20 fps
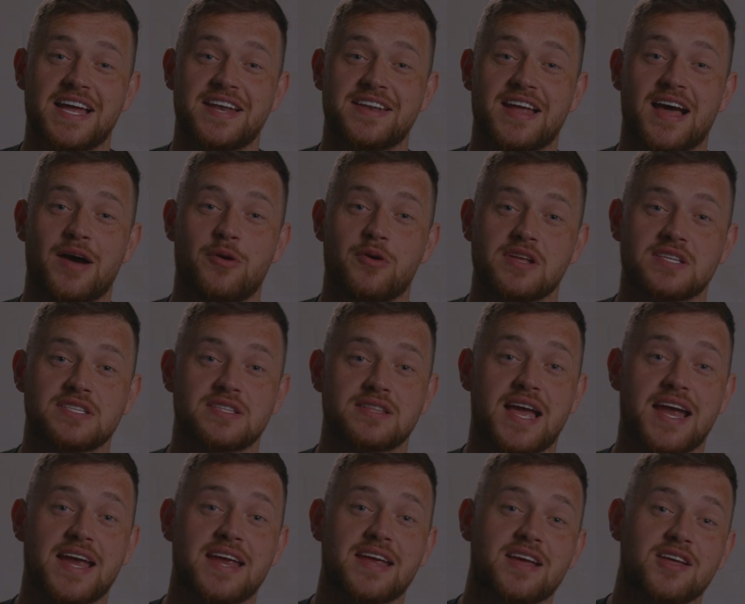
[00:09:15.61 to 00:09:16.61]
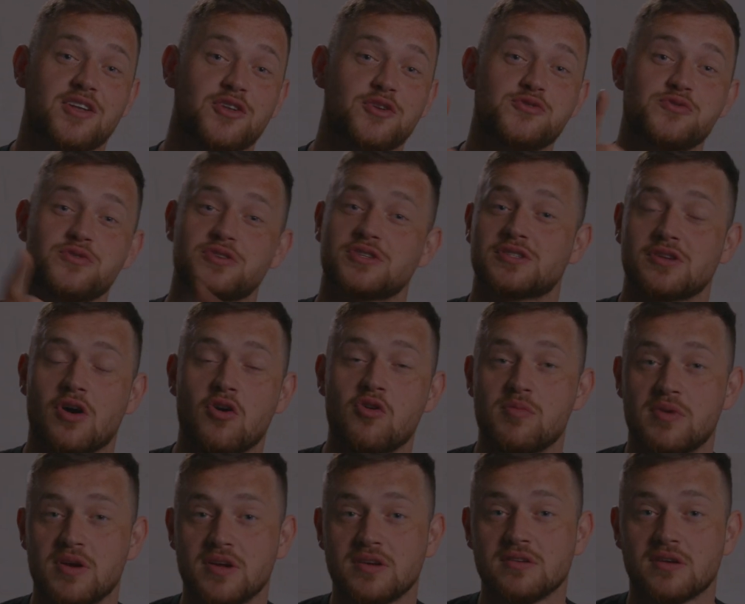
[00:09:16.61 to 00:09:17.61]
And I want to thank Luke
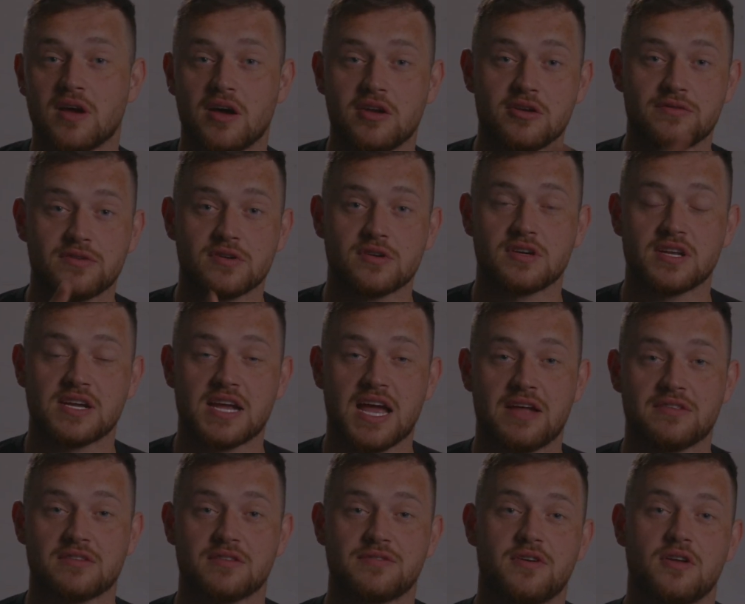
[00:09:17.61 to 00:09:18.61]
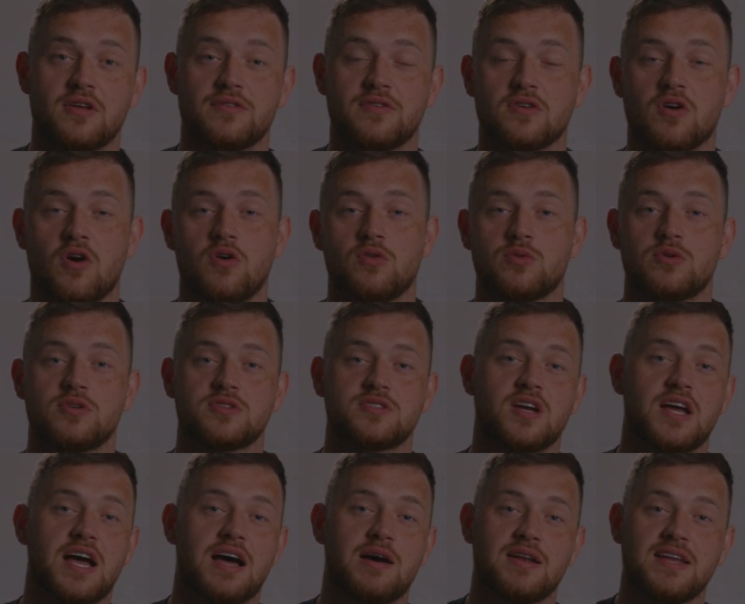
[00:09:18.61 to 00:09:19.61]
Stoltman, another good account to follow for cold
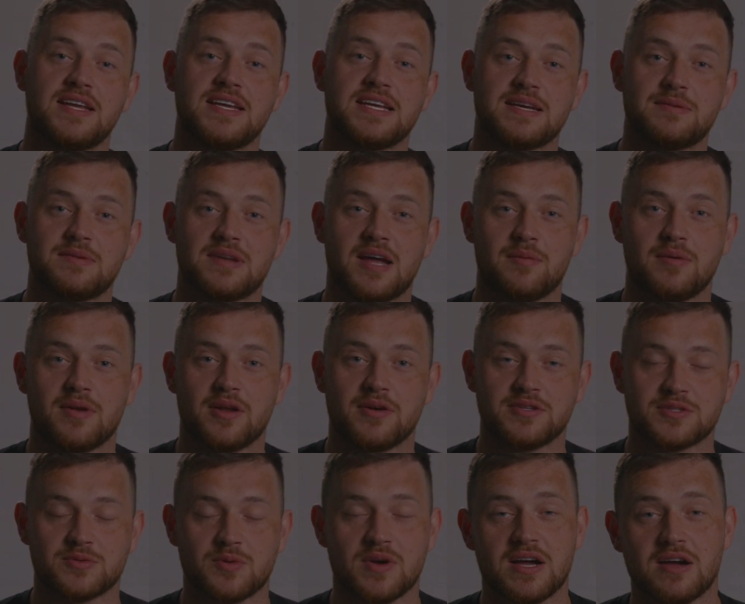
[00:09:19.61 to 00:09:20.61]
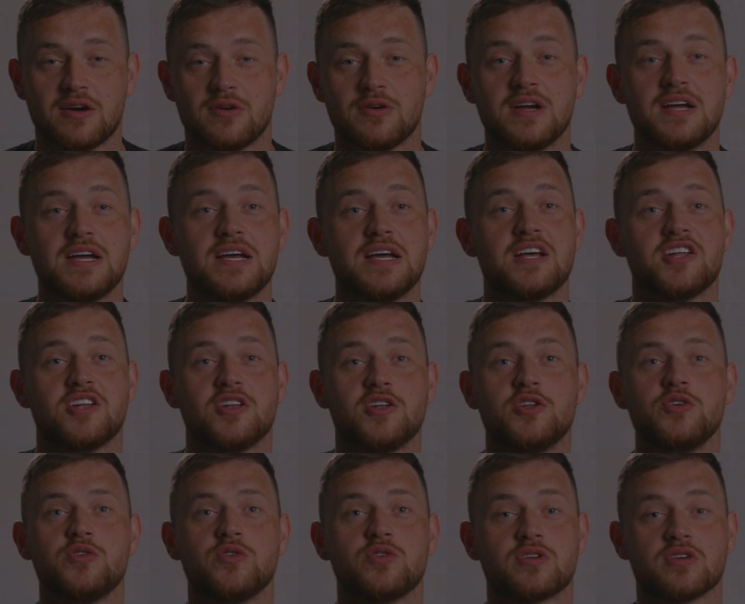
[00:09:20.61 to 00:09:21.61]
water. I'll link him down below as well.
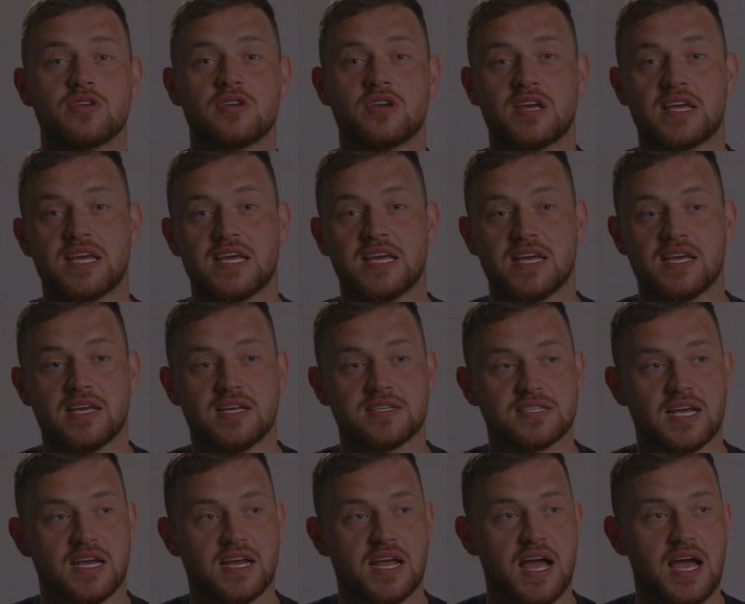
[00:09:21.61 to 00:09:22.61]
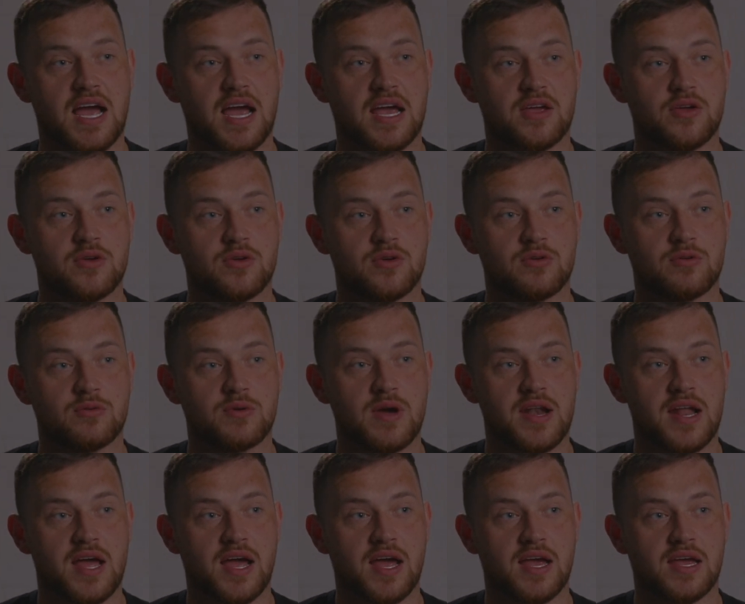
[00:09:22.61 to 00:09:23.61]
Luke is a guy who,
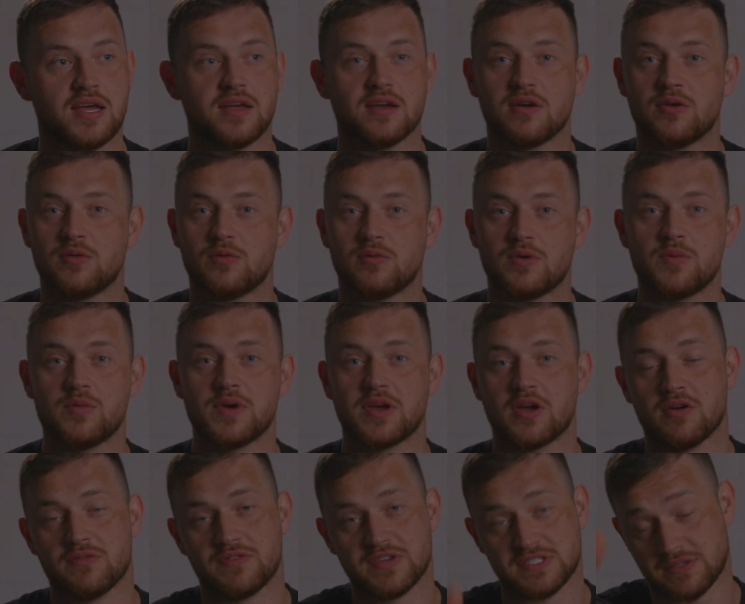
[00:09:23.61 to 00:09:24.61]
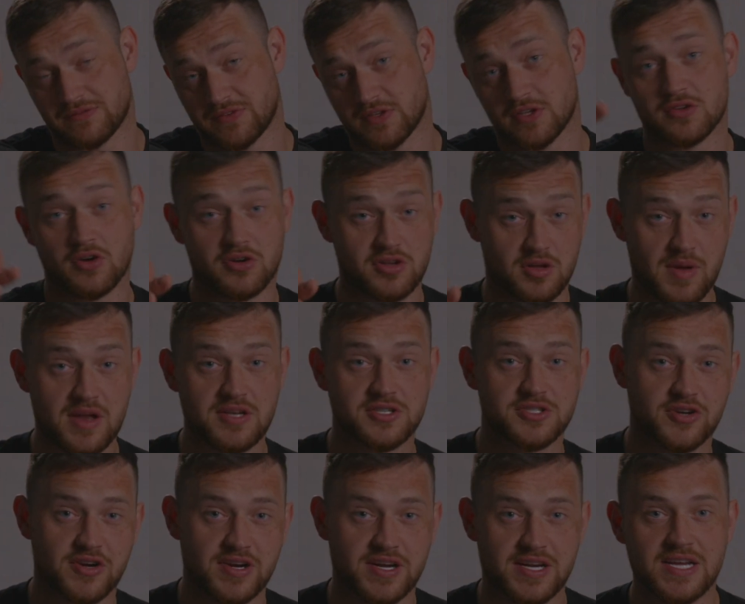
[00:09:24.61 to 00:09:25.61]
when we go visit for the
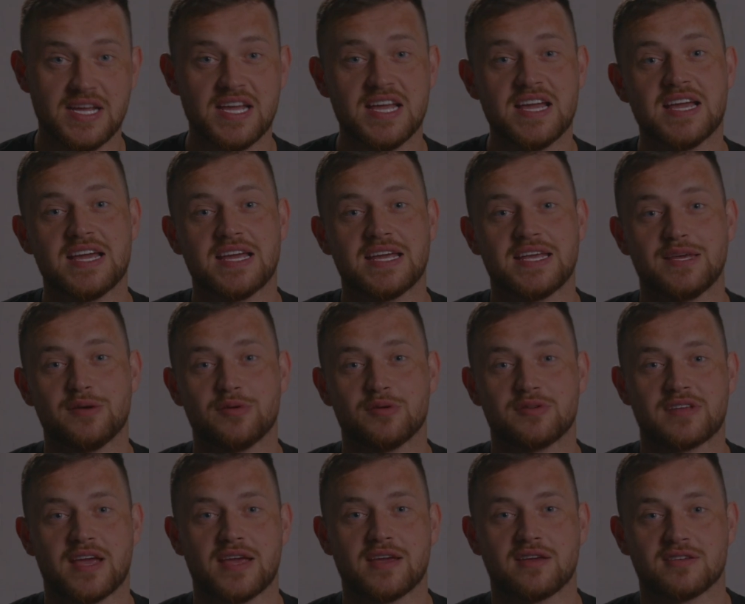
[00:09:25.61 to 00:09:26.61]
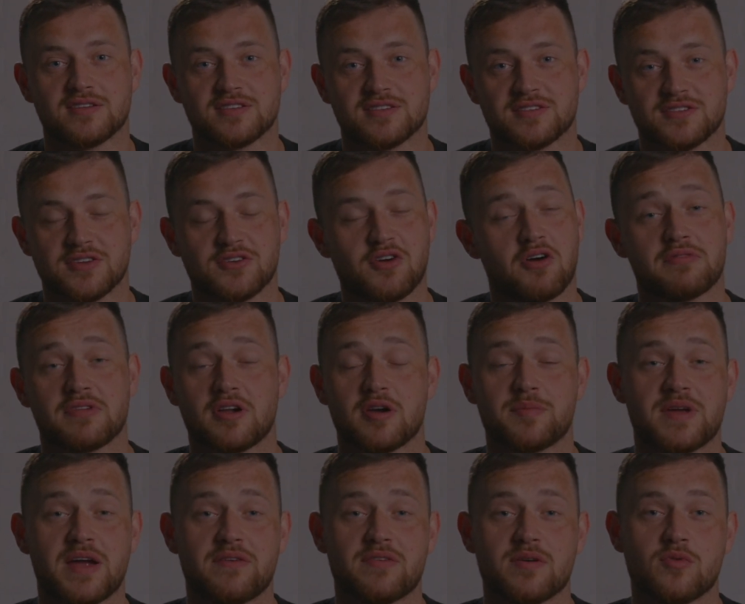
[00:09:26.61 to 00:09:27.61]
documentary, he will take us to cold
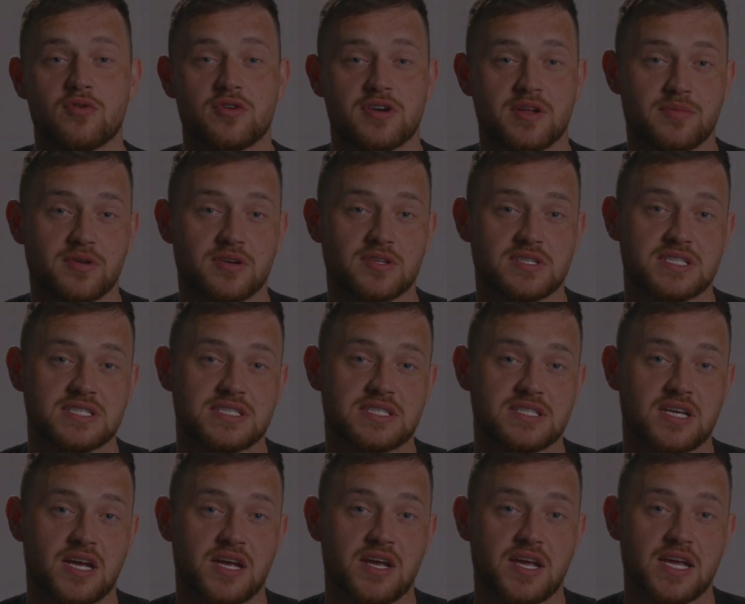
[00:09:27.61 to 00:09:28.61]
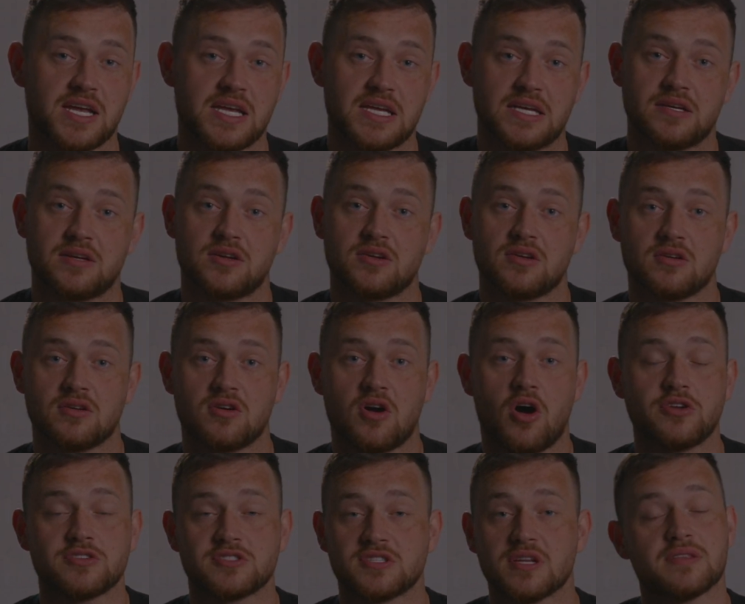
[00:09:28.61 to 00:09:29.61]
therapy every morning, because it's a
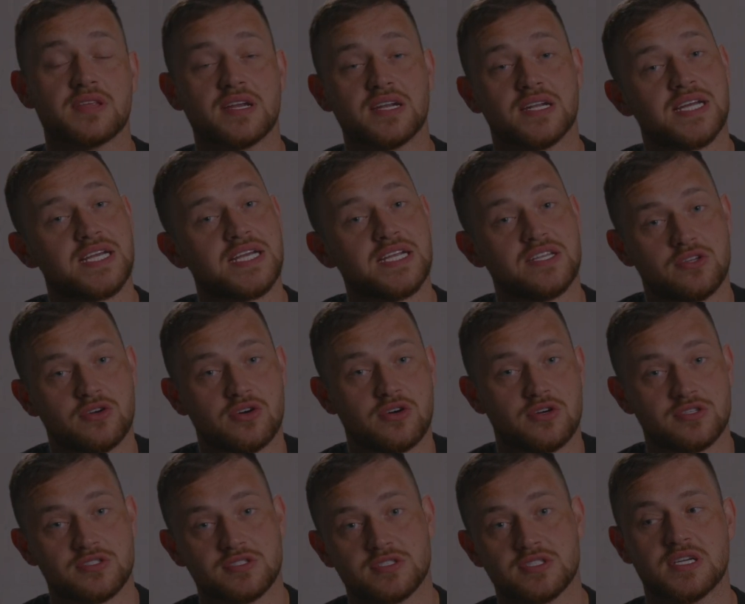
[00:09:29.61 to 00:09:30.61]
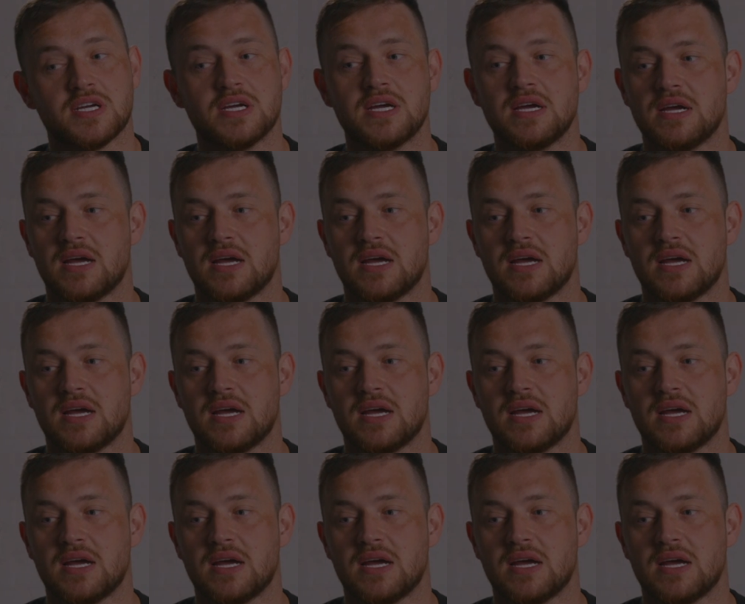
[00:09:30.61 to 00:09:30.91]
constant thing that he does.